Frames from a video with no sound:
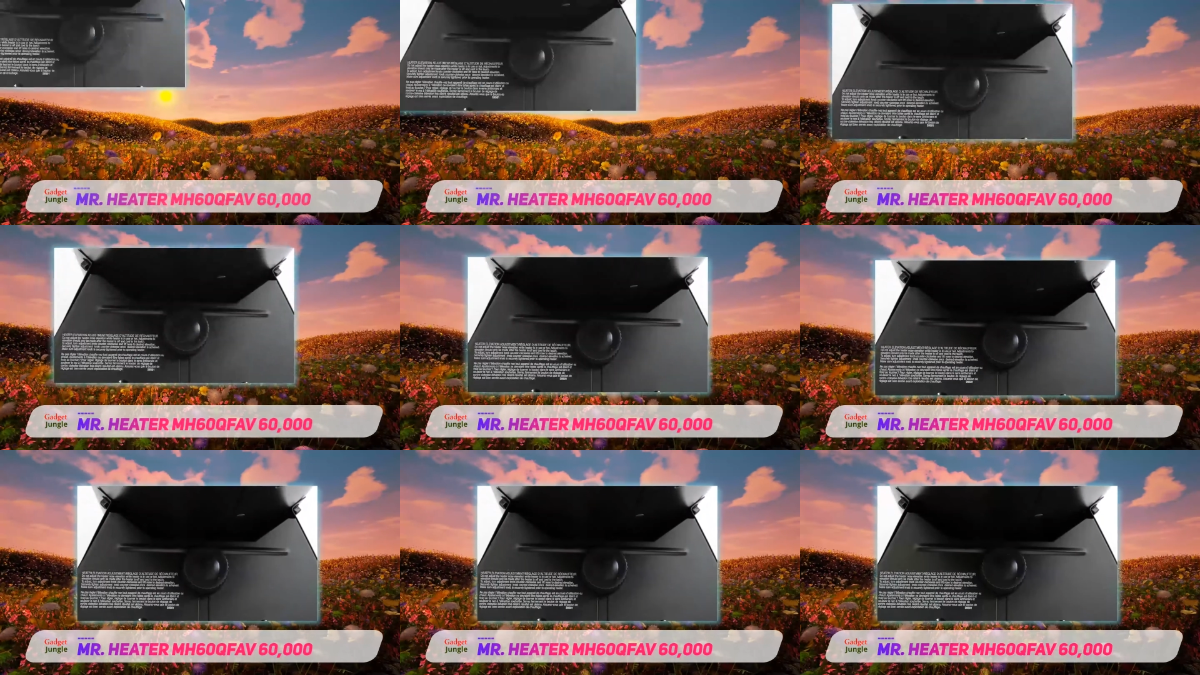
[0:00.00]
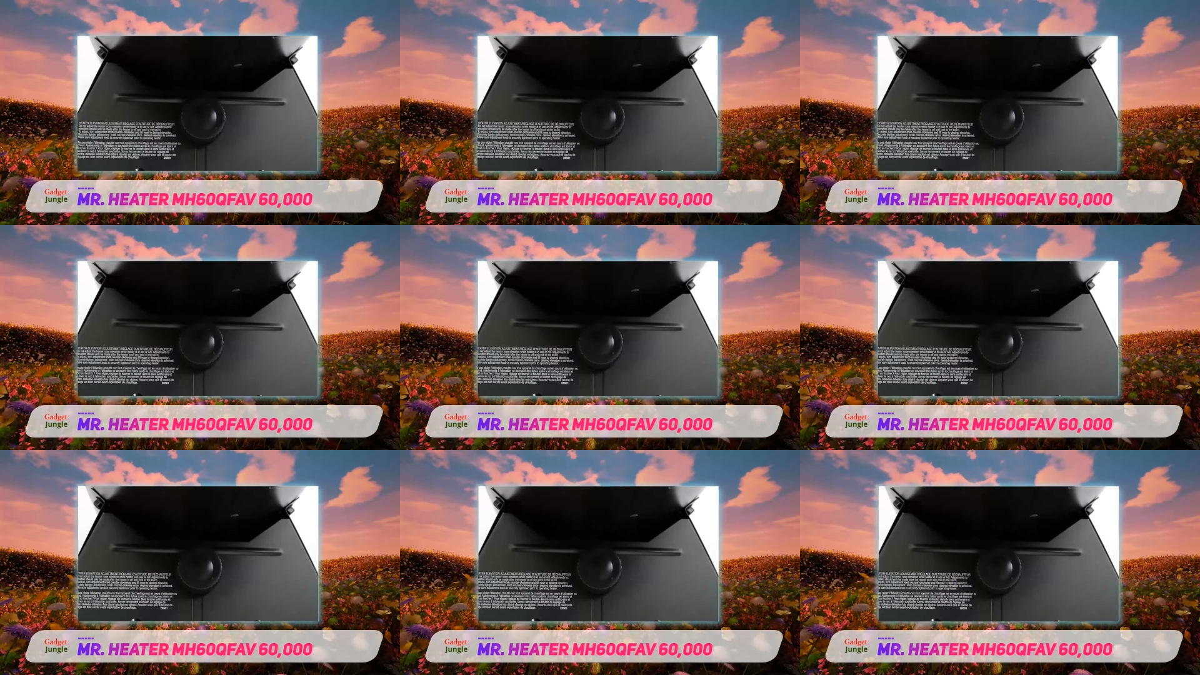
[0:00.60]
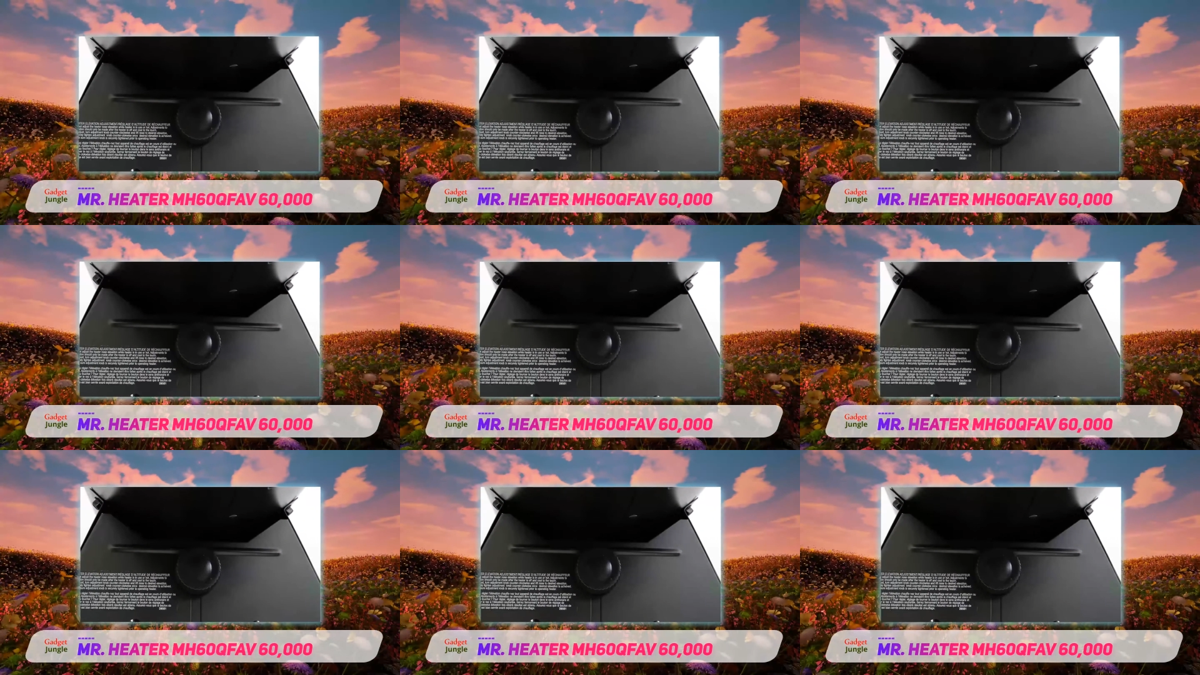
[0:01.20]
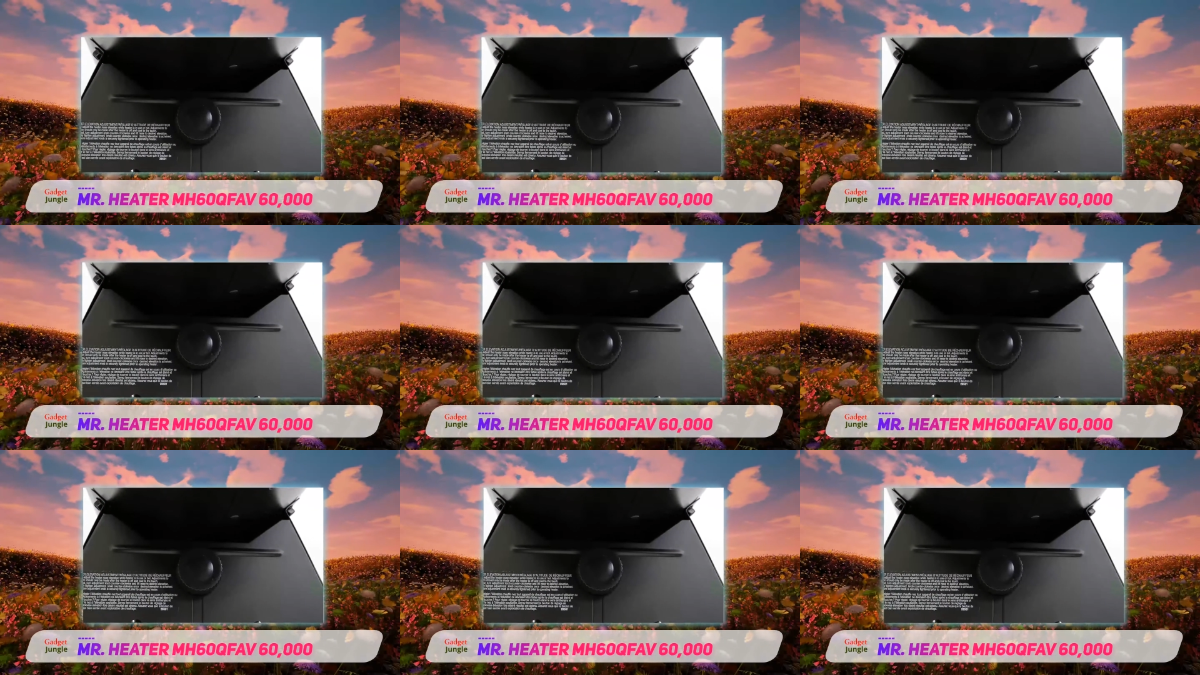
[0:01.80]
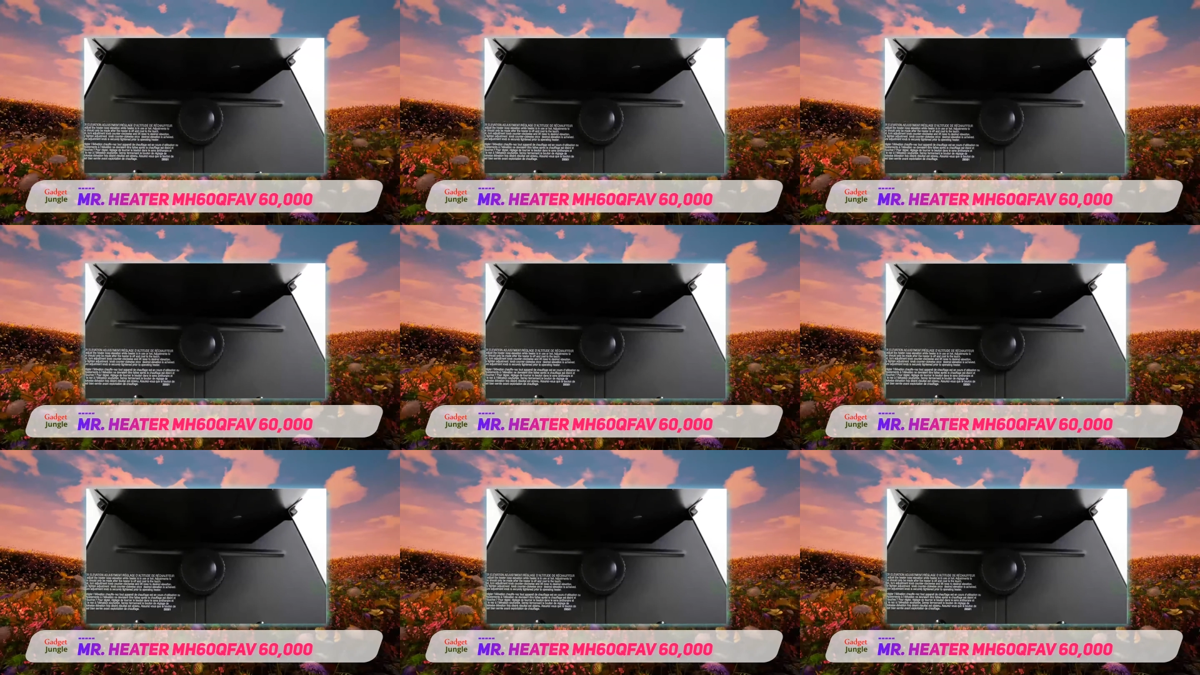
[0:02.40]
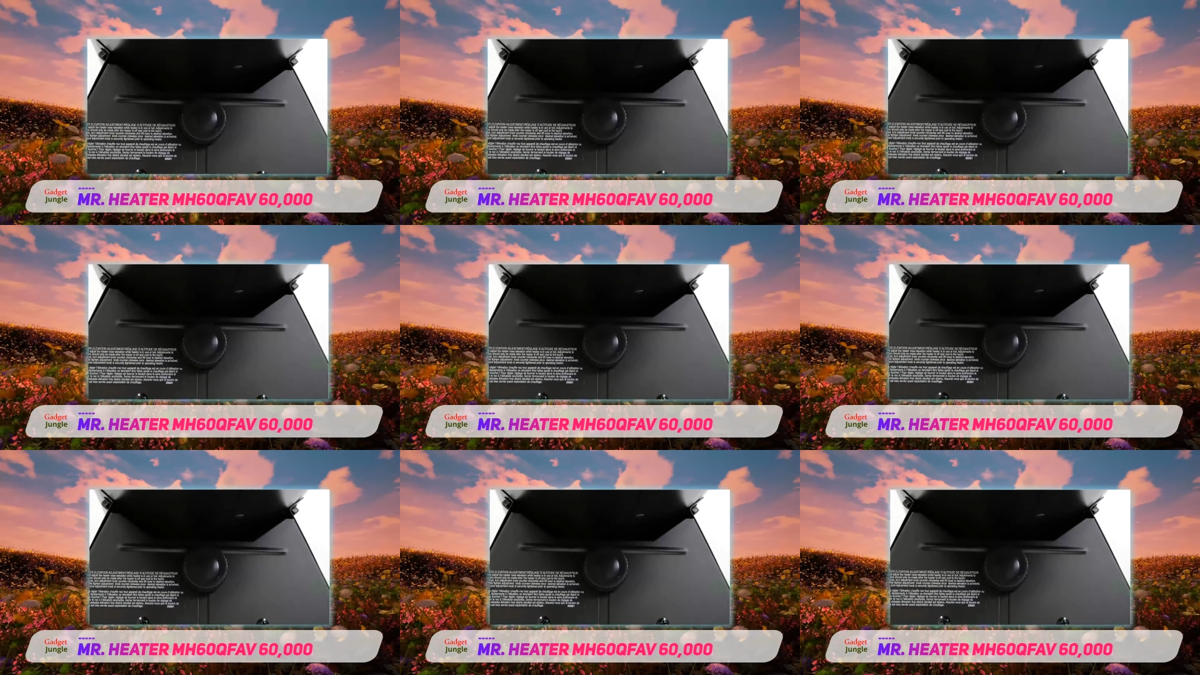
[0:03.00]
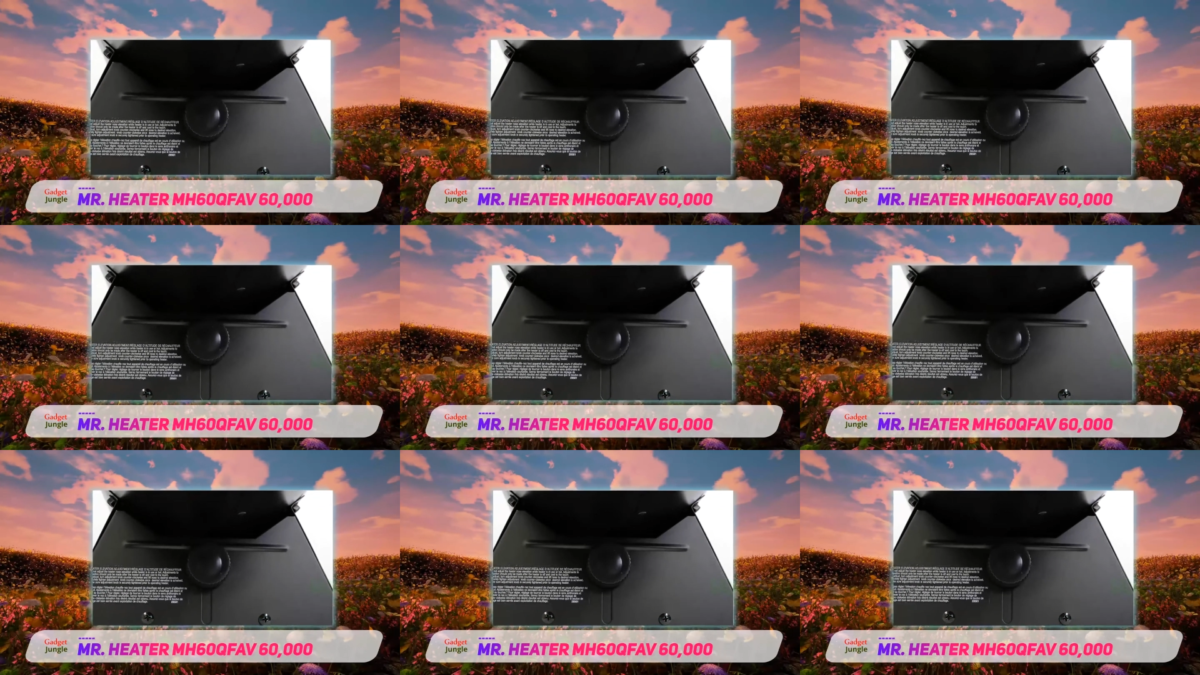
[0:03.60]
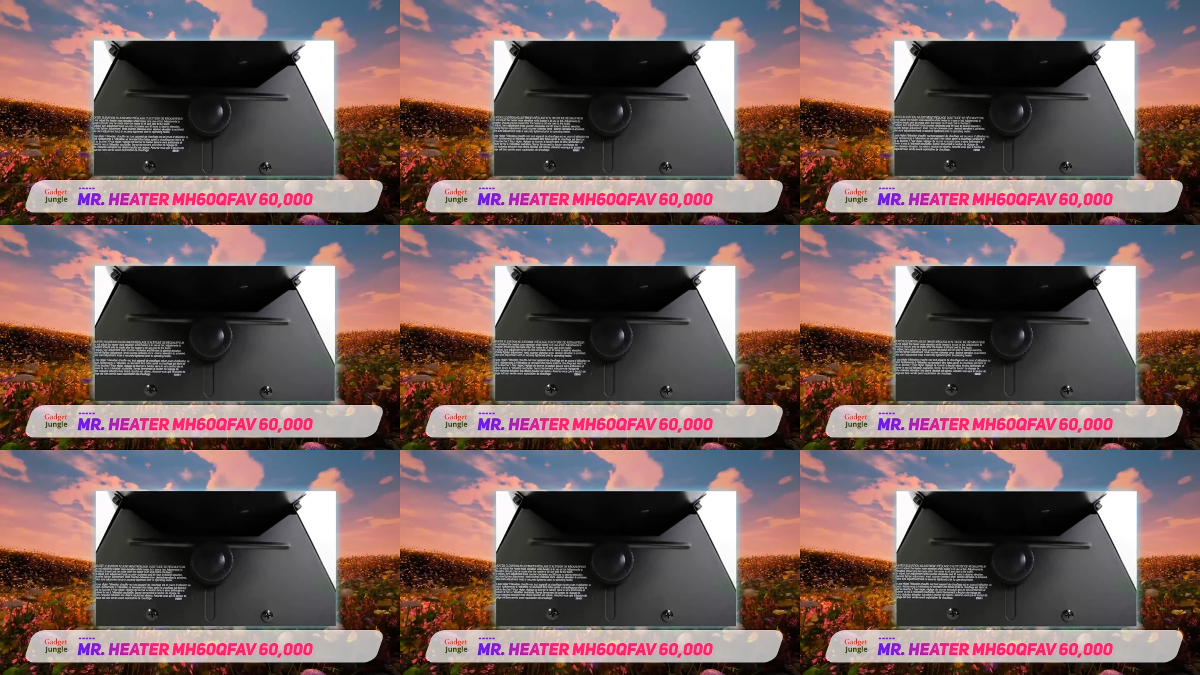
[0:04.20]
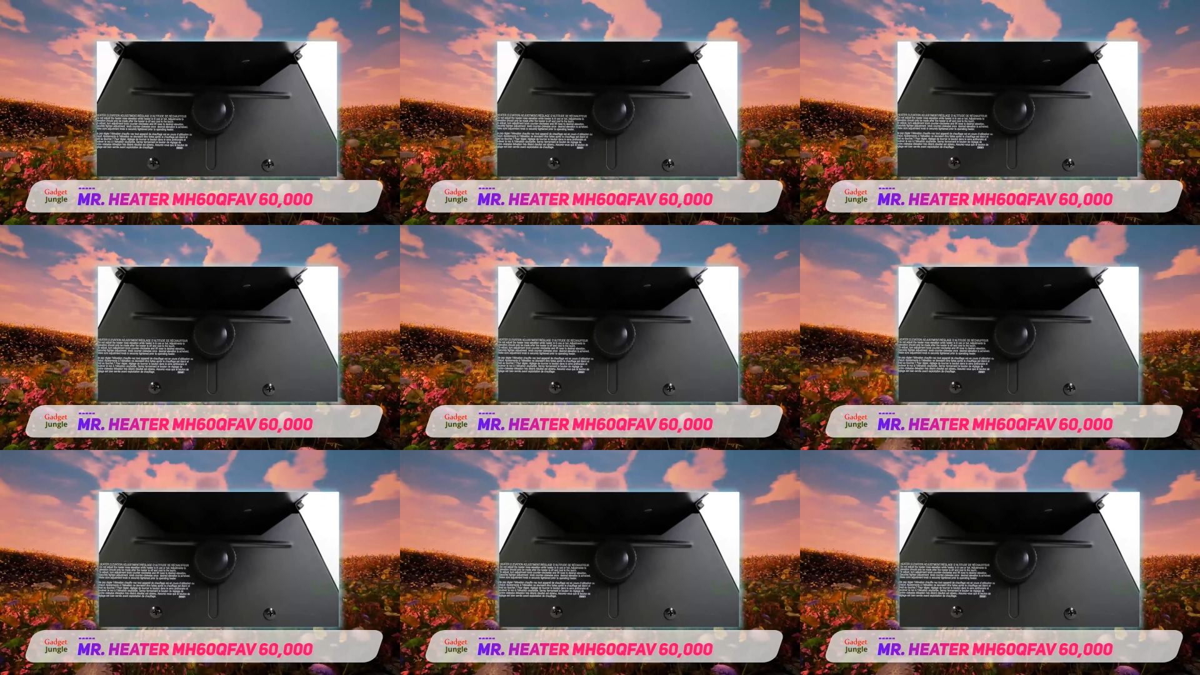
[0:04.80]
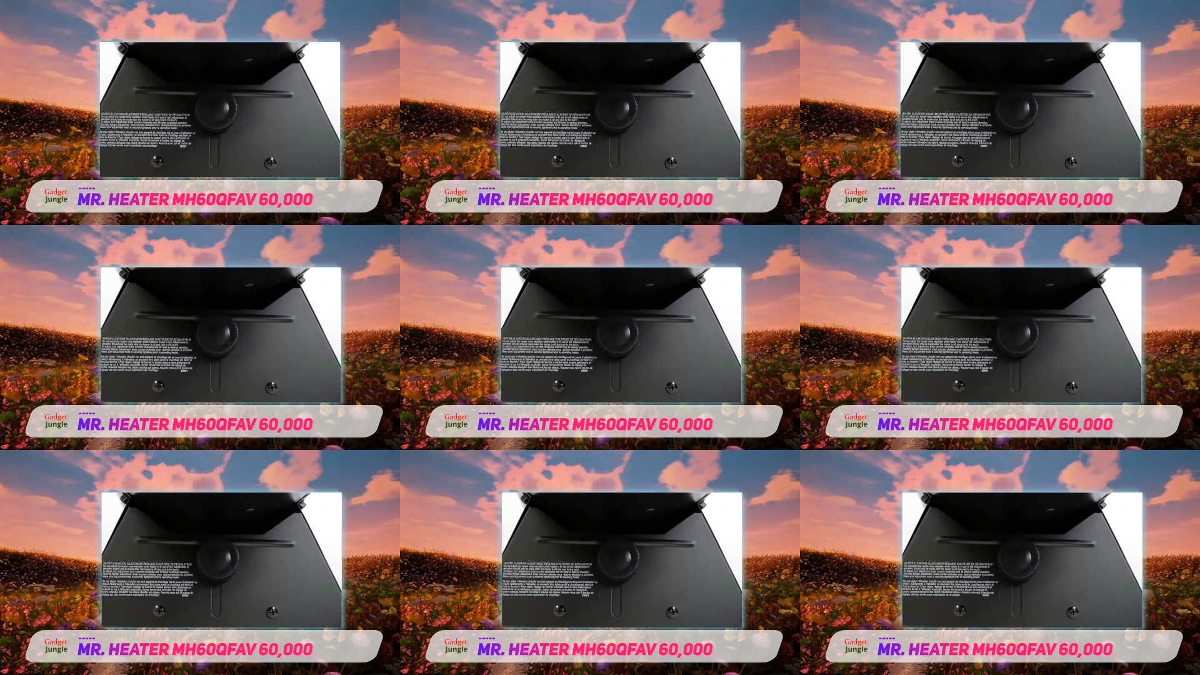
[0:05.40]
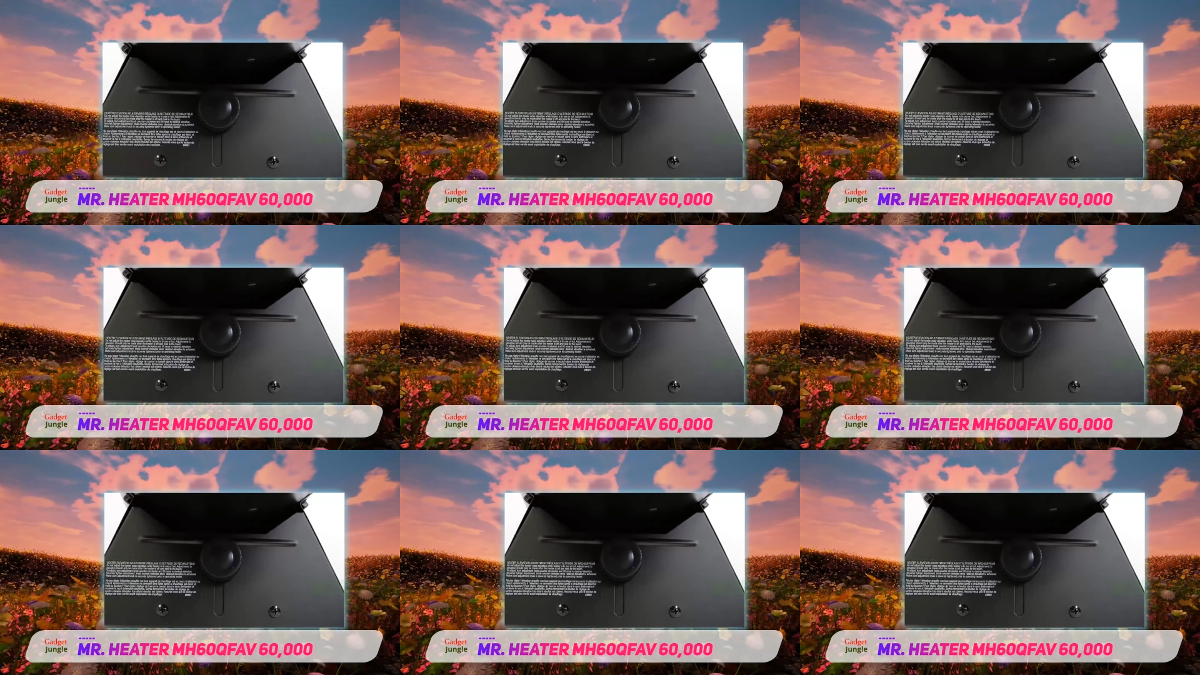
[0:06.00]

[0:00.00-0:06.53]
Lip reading: Nobody's mouth can be seen.